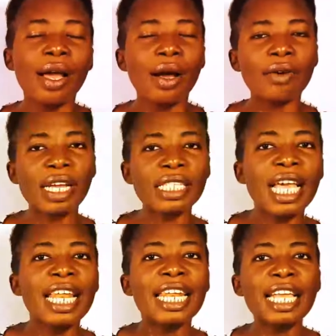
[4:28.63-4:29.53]
All right,
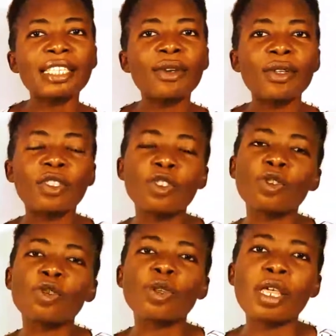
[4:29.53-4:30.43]
let's go
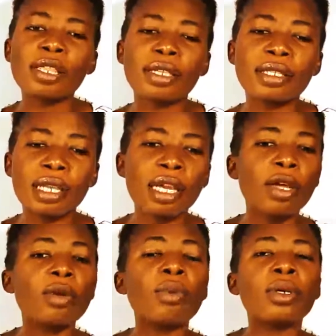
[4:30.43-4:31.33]
to the
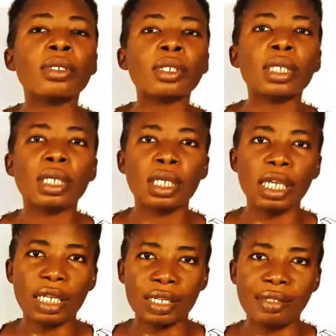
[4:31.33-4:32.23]
second one,
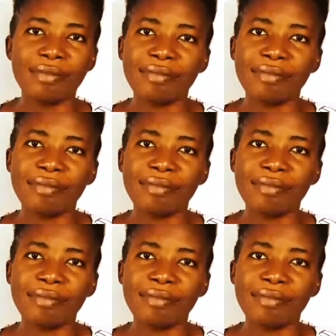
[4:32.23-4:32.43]
Gini.